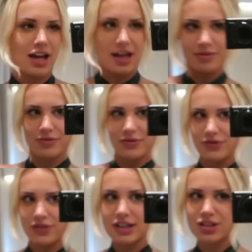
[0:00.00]
I'm
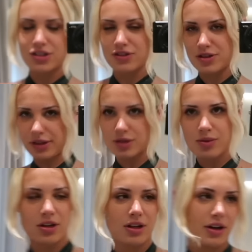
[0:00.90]
financially responsible
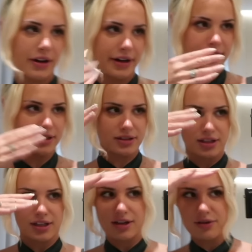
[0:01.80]
or
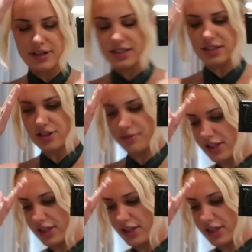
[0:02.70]
wasted too